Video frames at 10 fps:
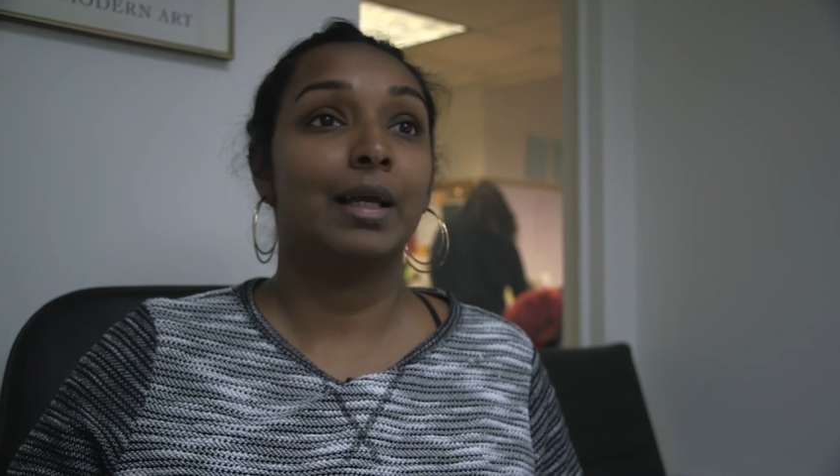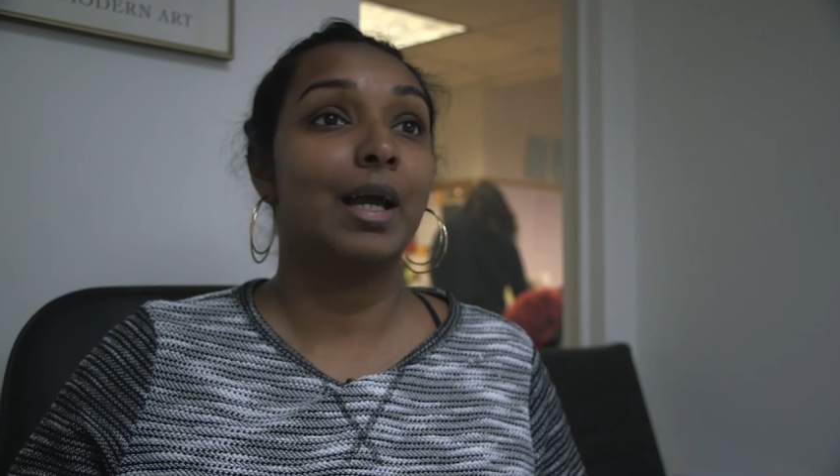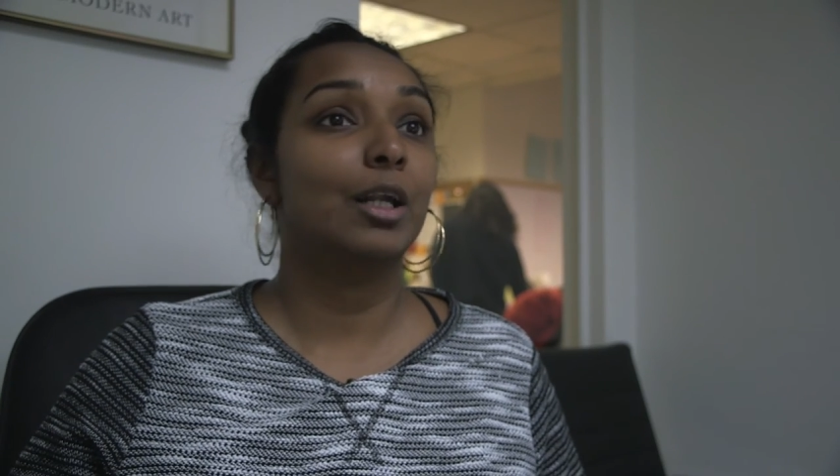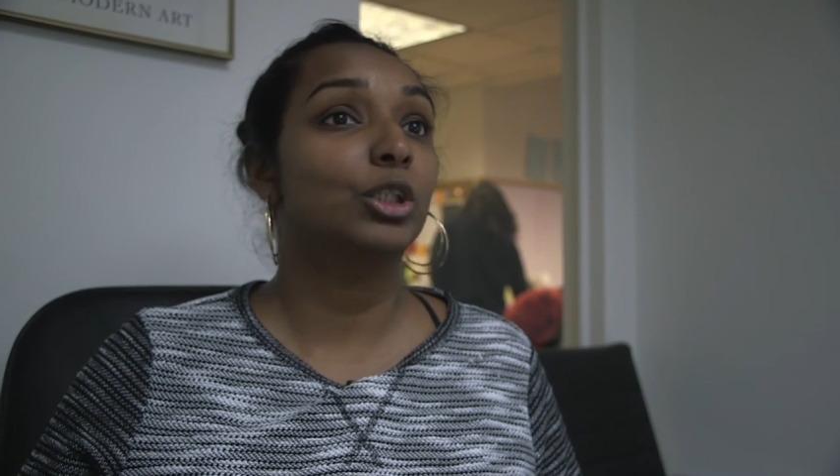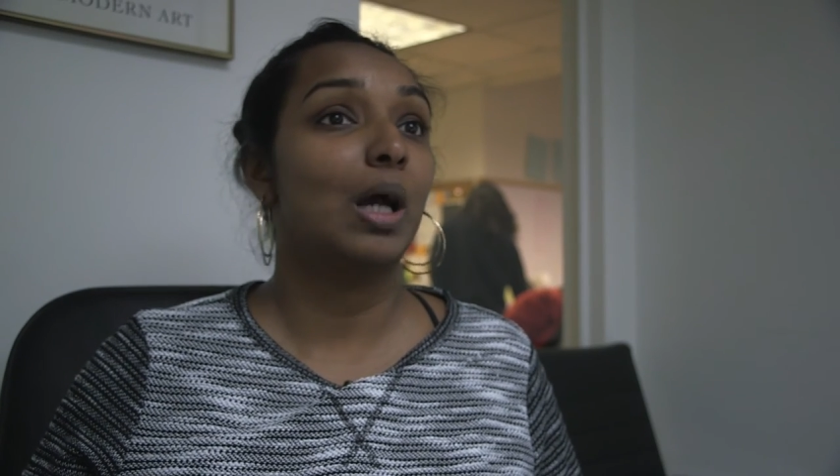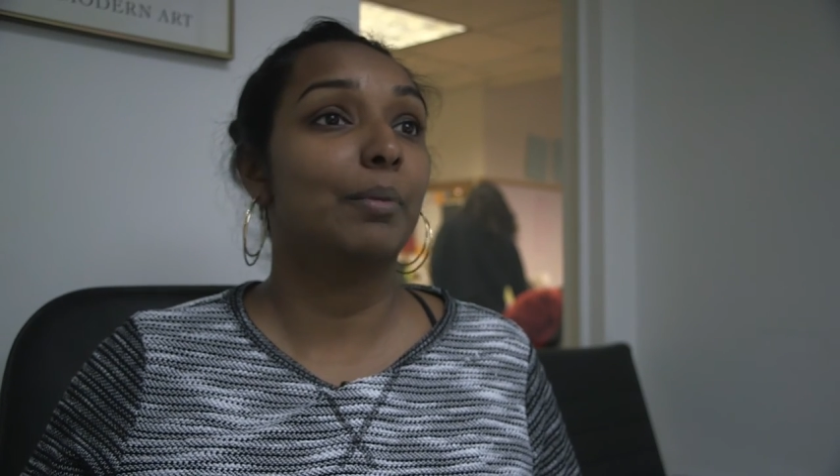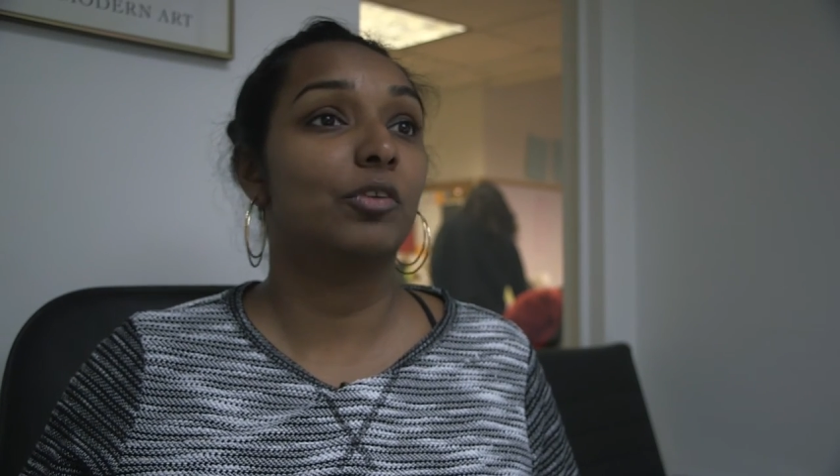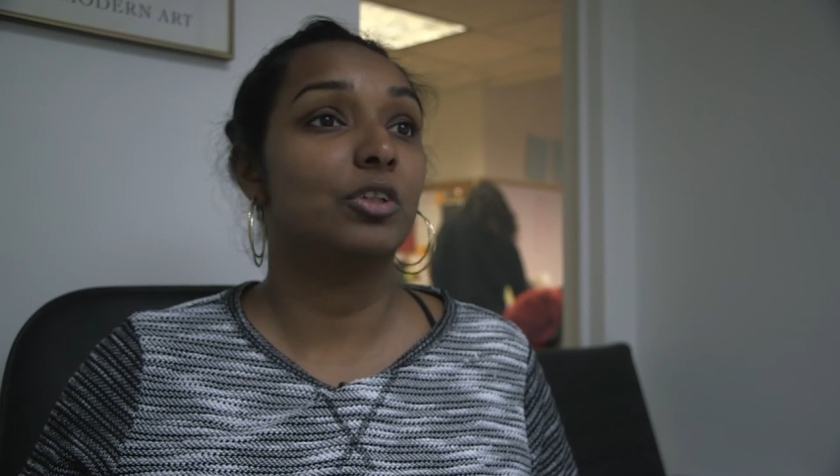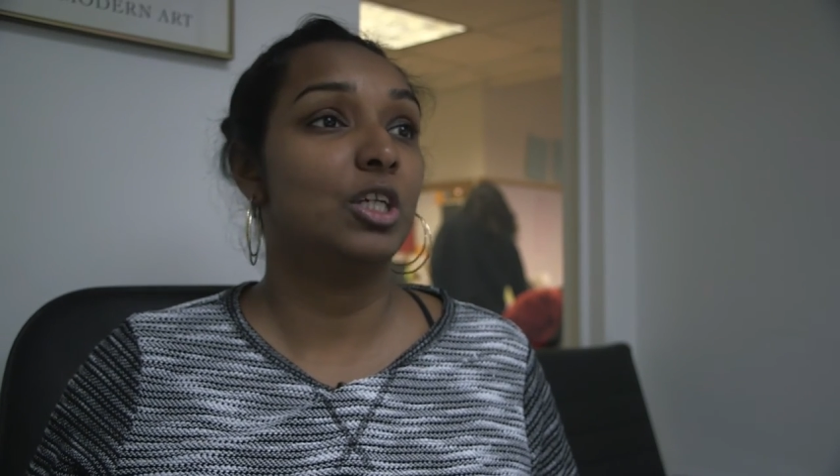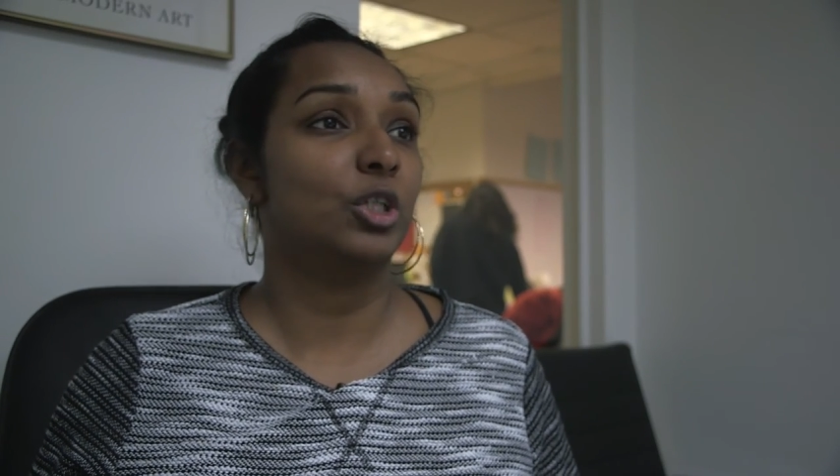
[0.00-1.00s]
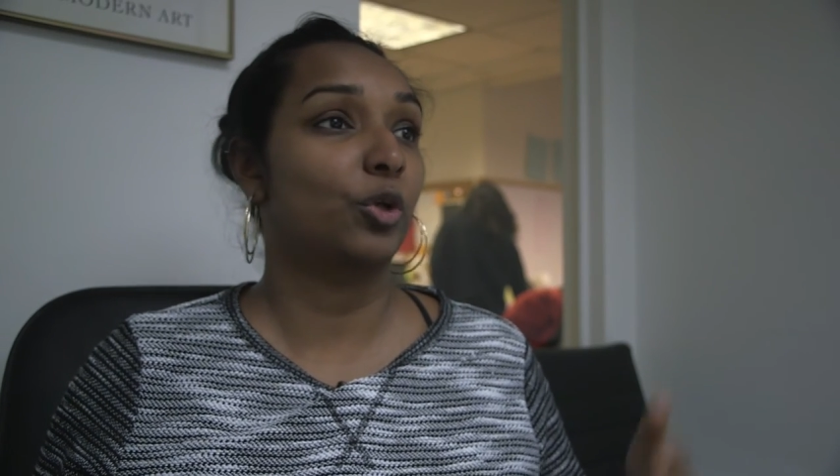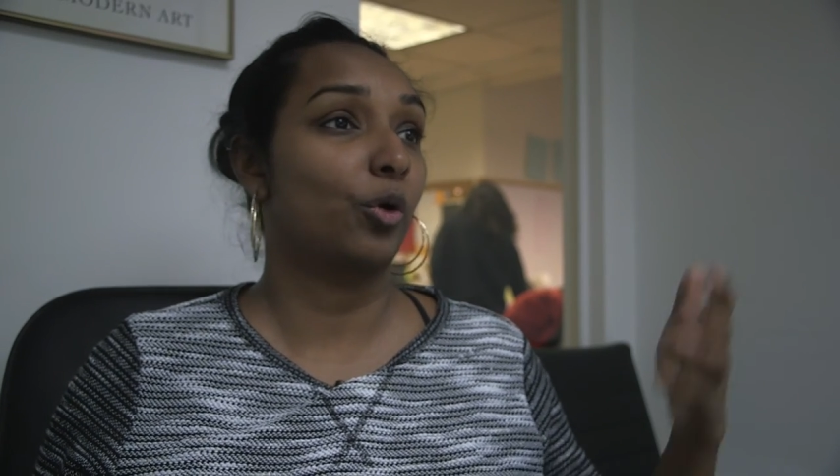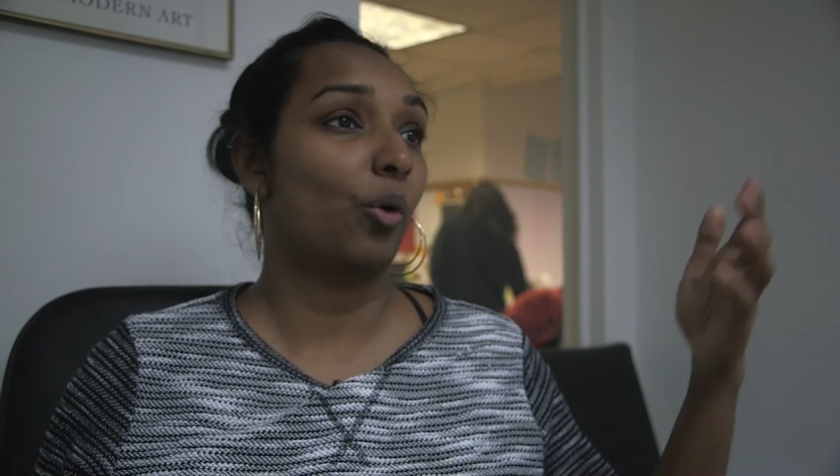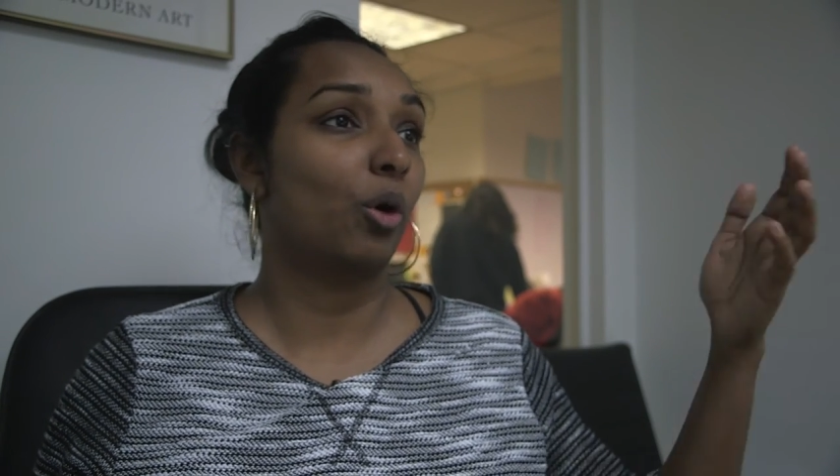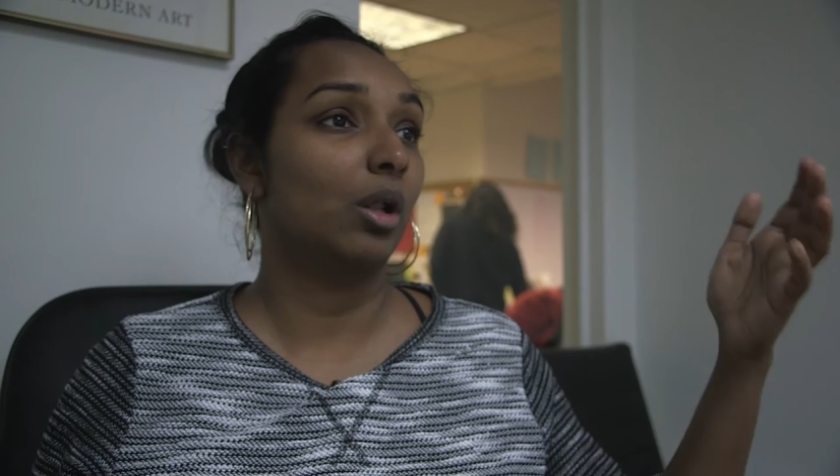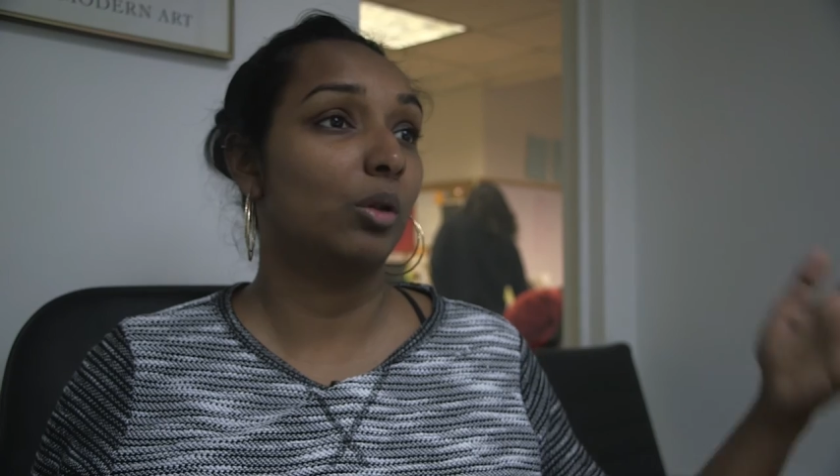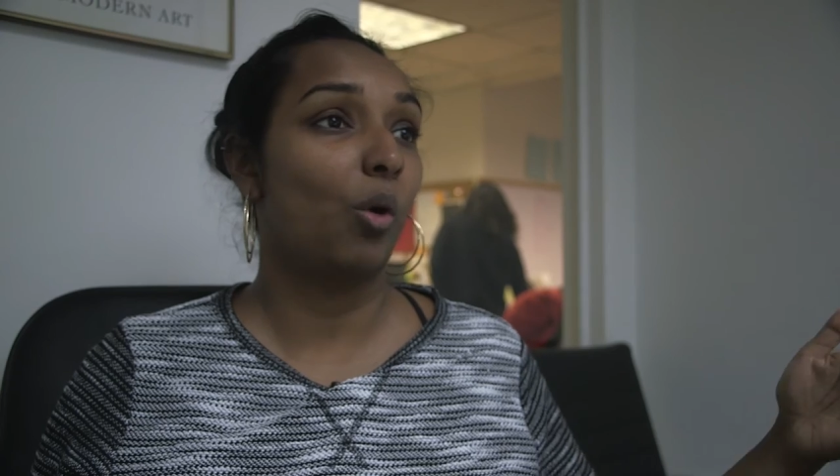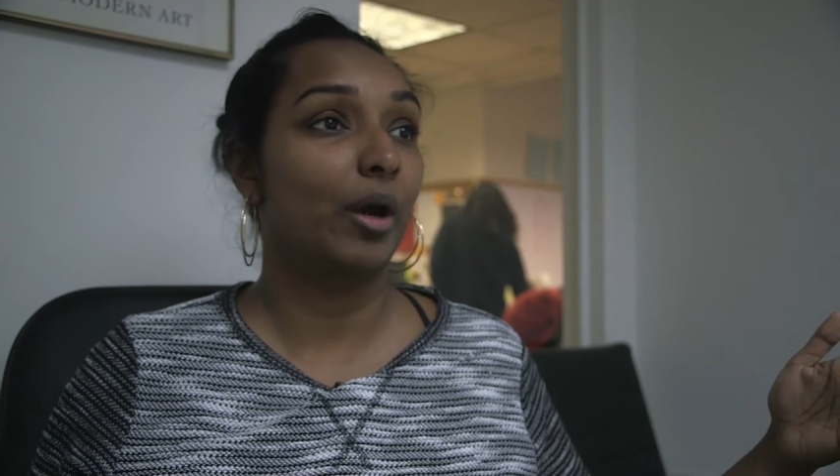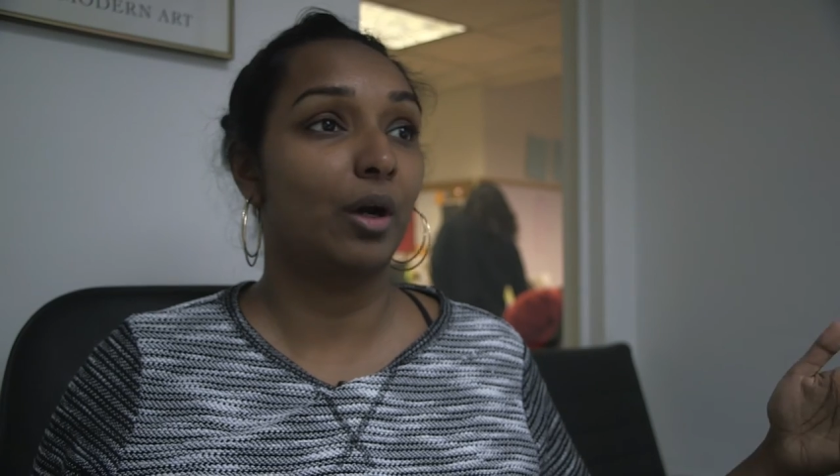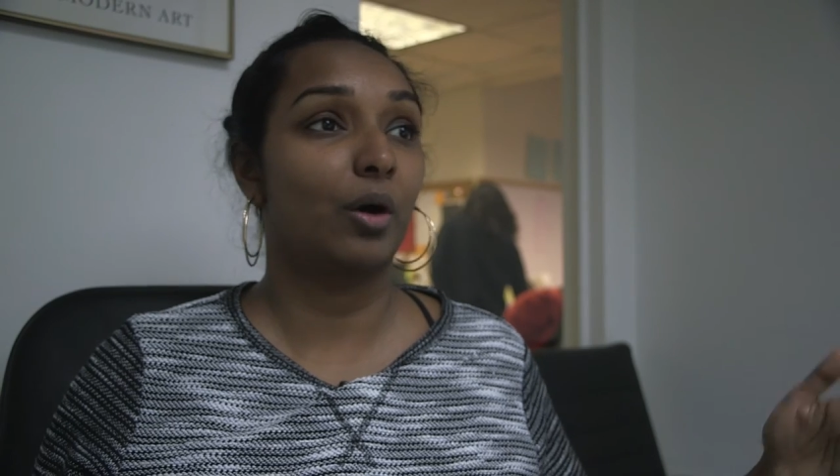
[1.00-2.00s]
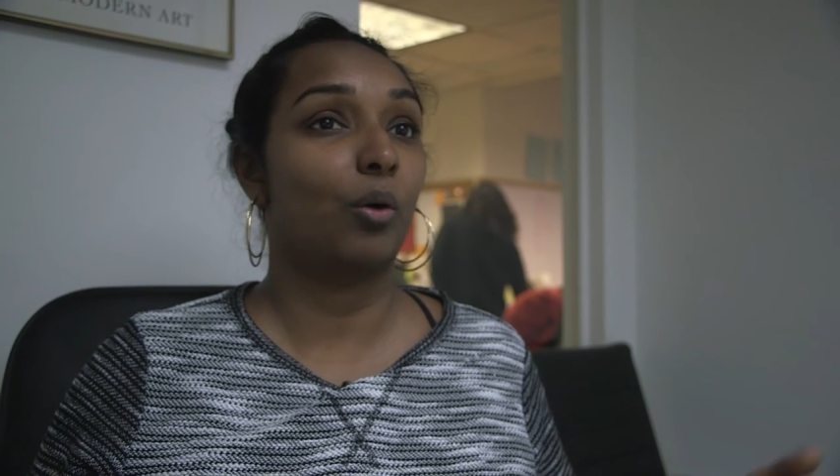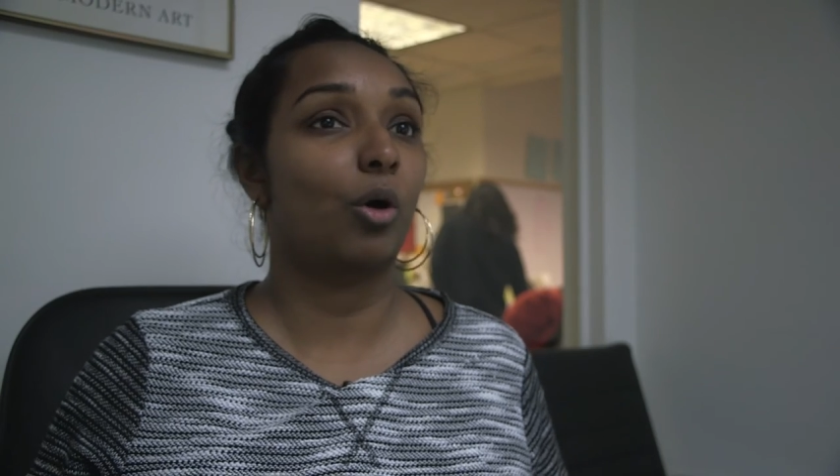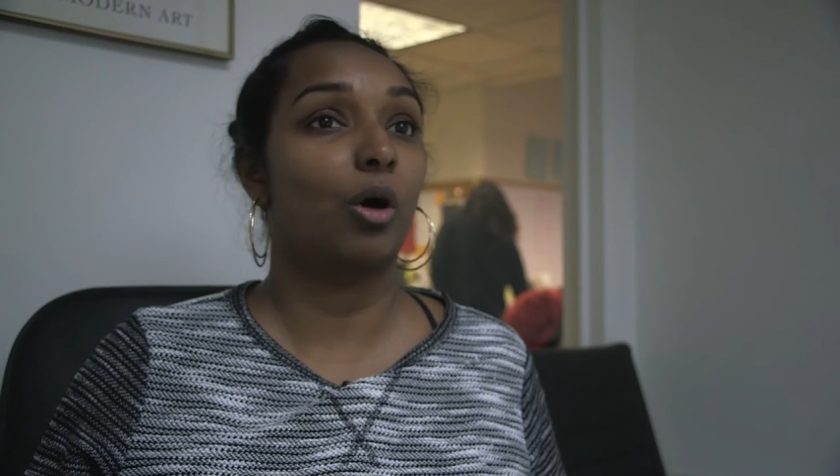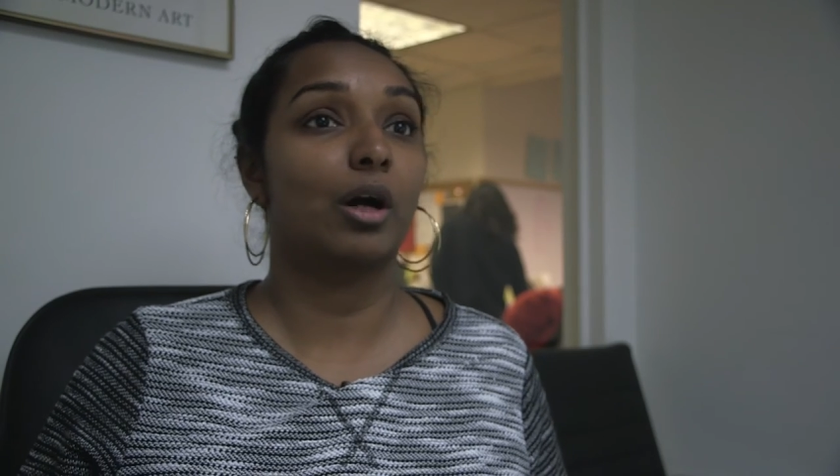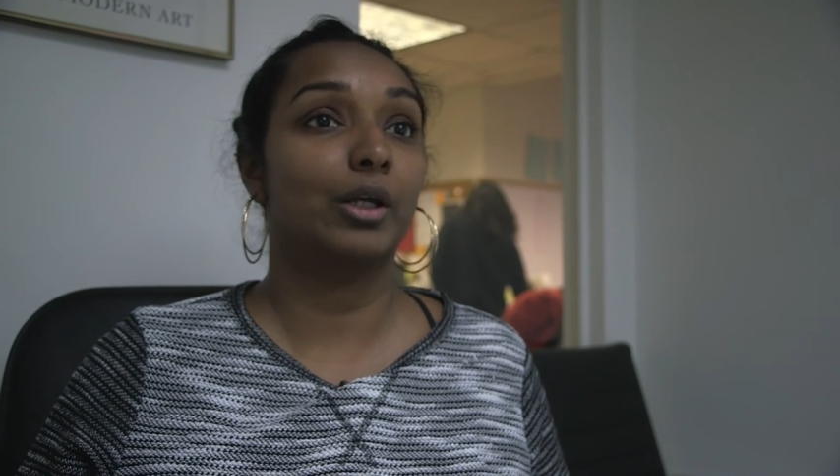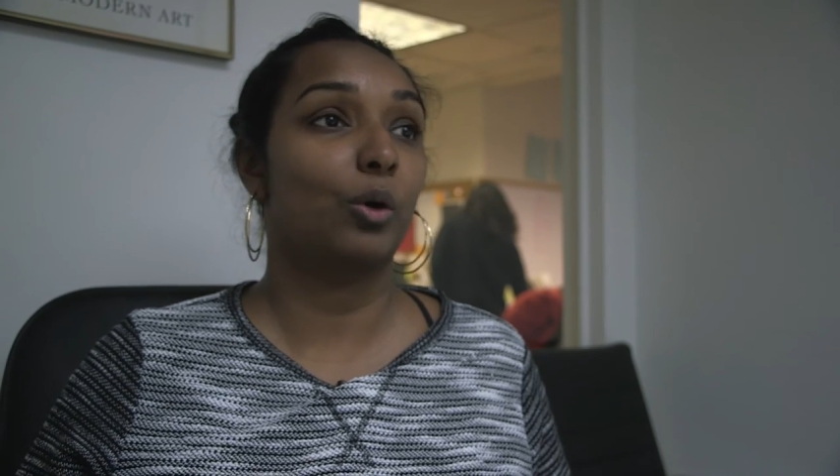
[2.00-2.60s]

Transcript: get a job as a teacher or a lawyer or